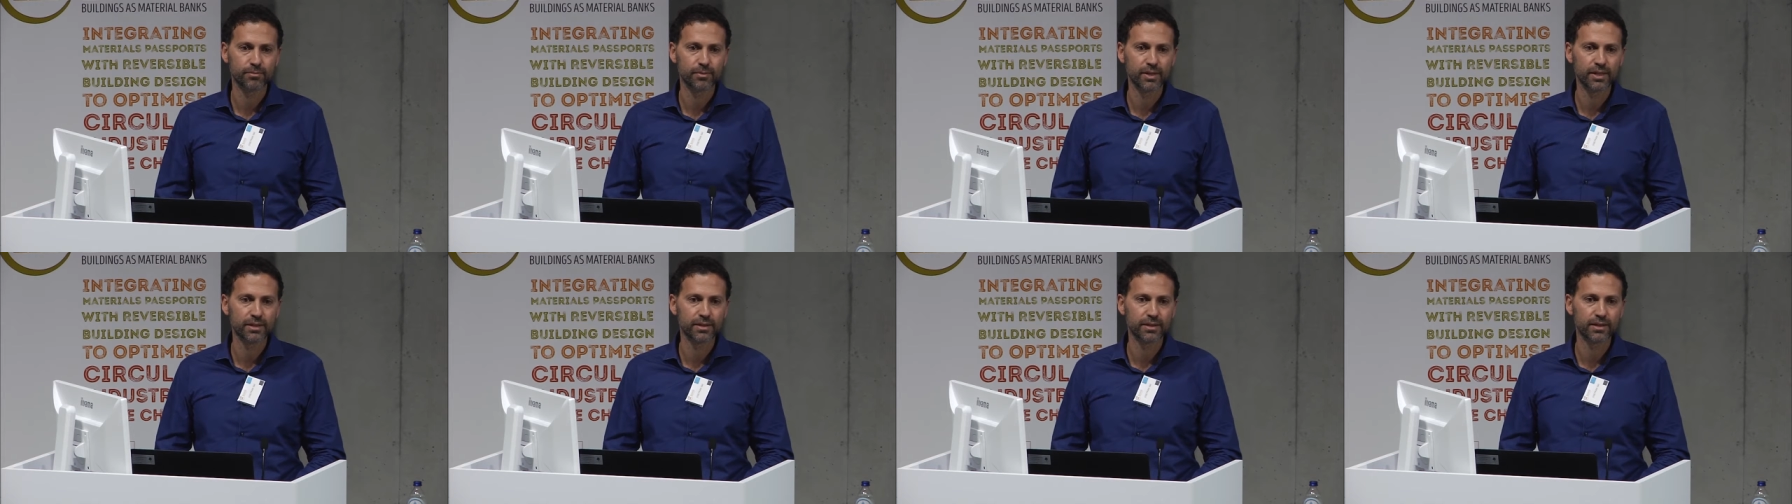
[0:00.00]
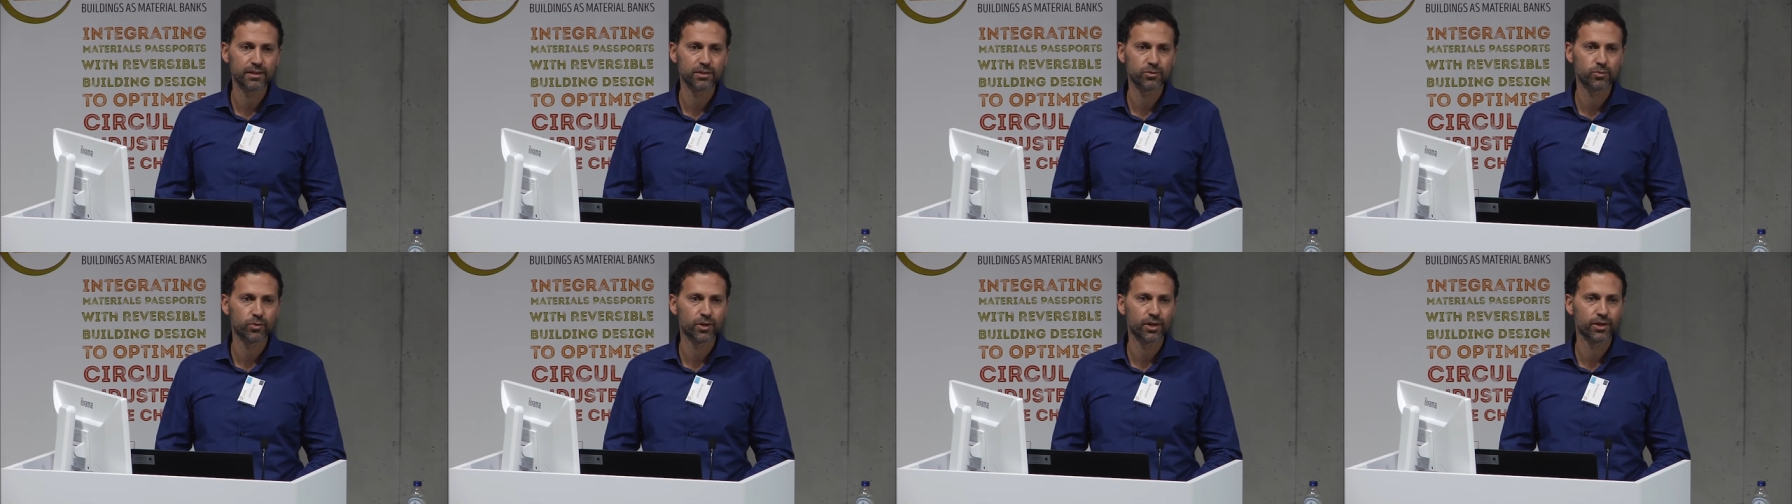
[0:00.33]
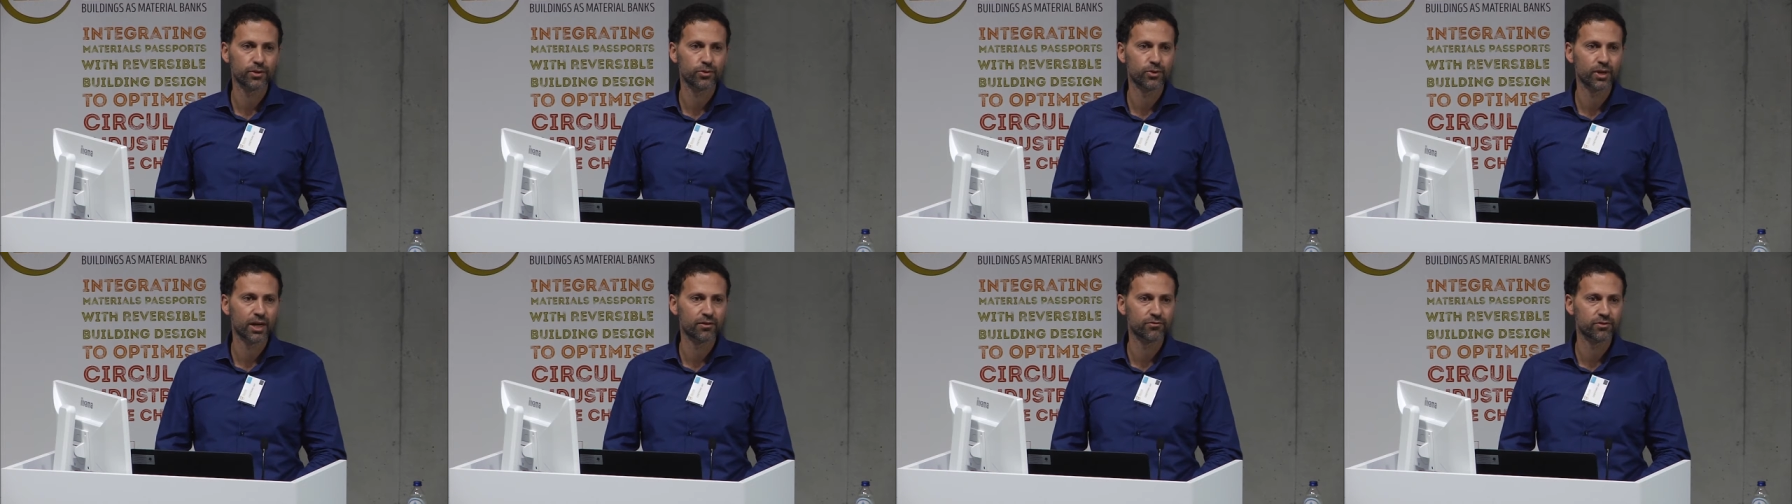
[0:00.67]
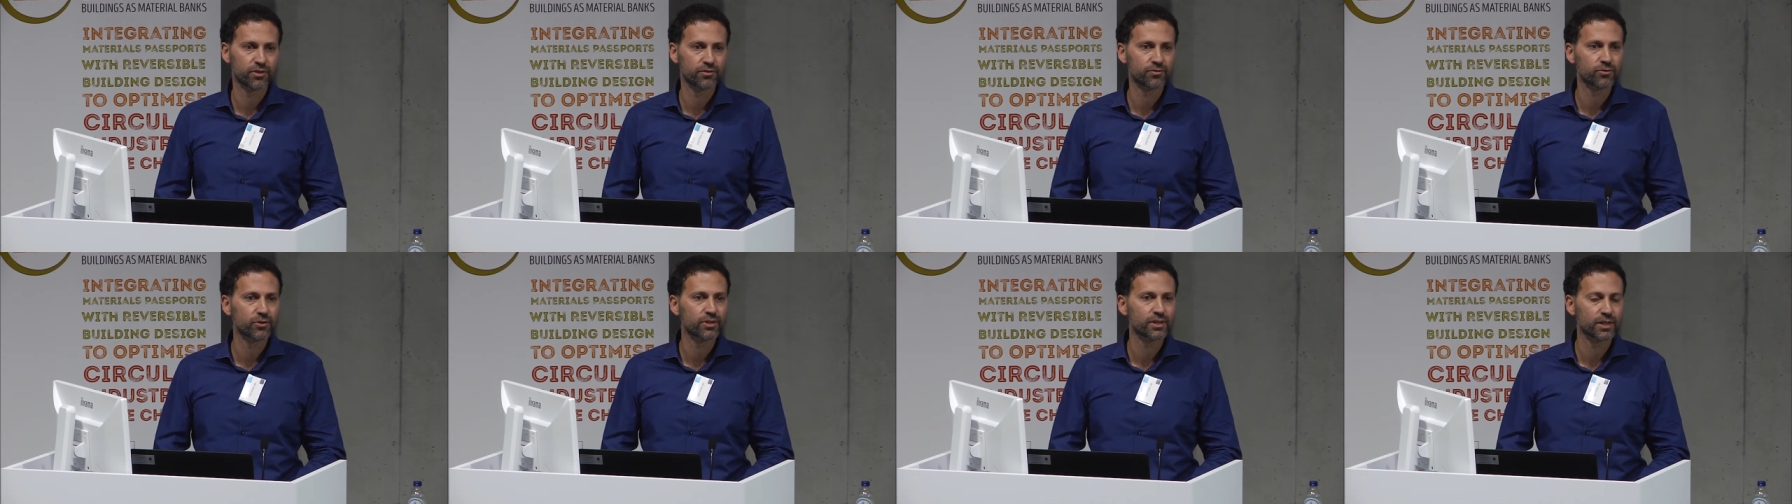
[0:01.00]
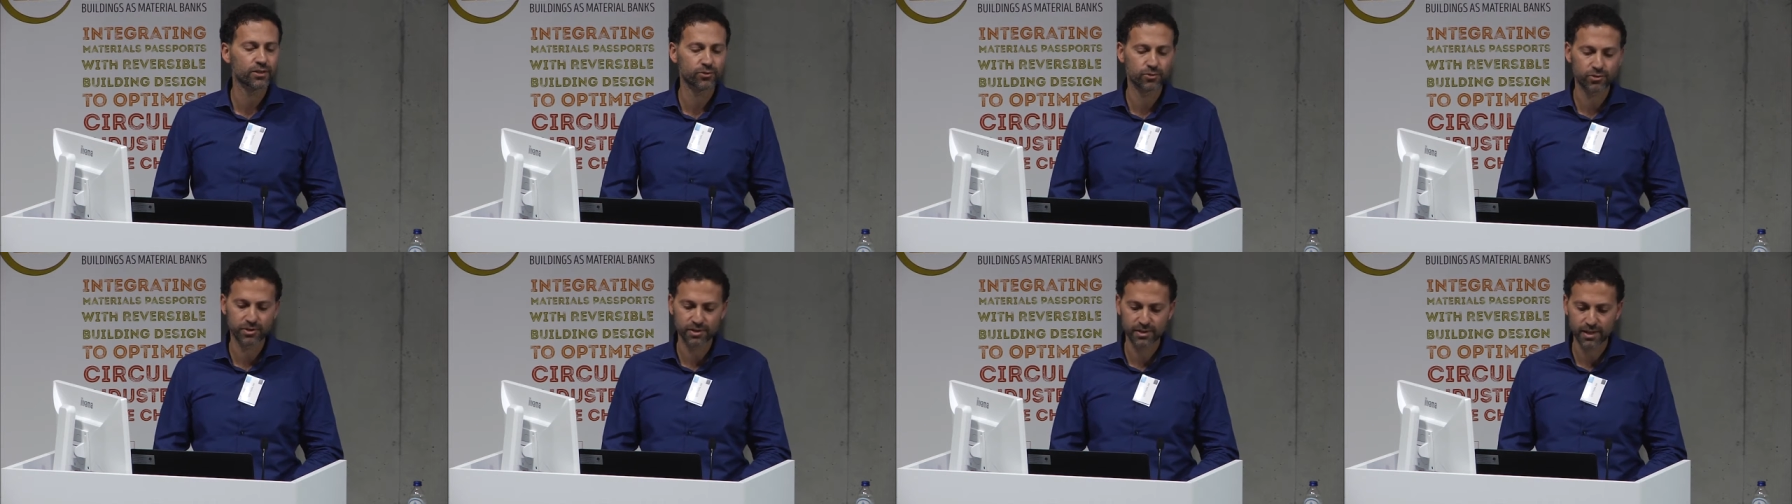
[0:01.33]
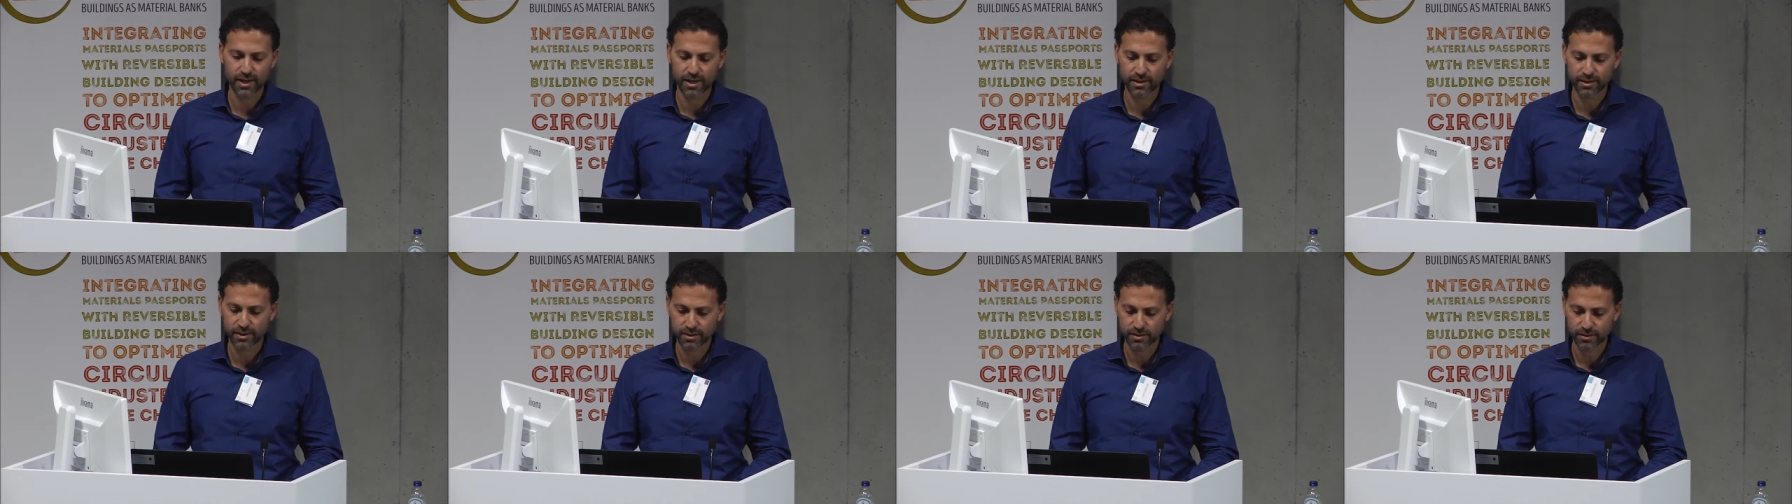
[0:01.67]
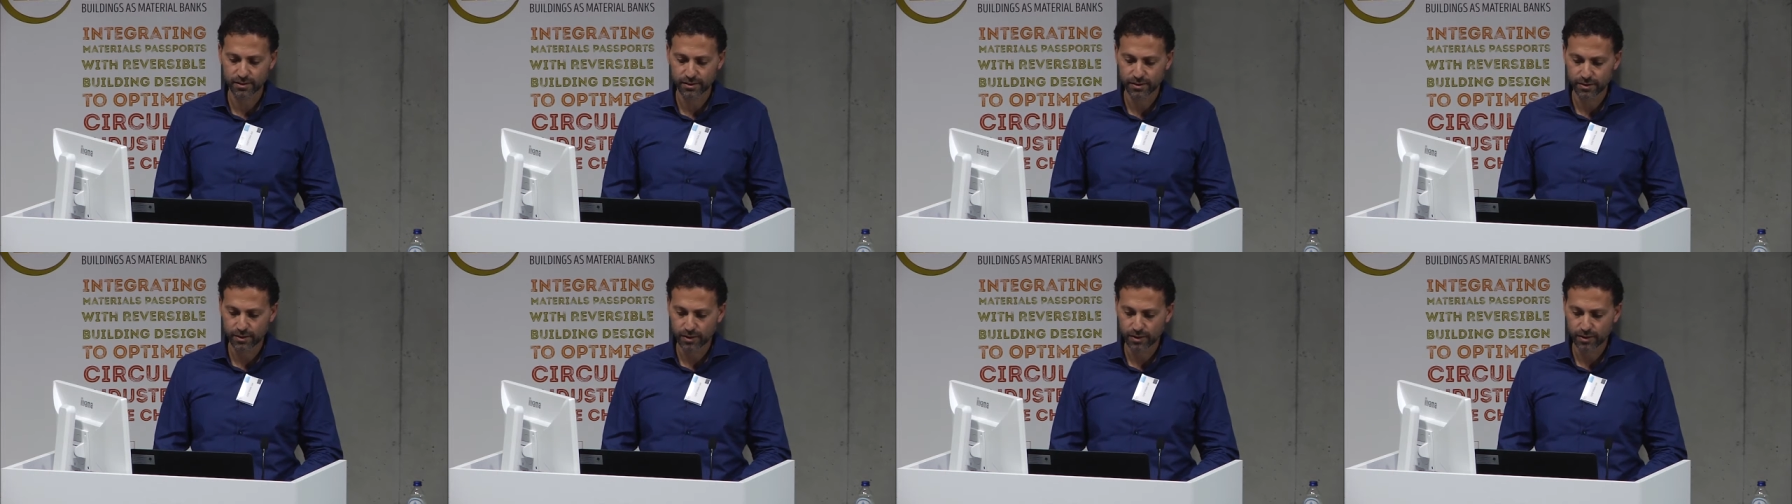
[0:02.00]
meetings where you have different understandings.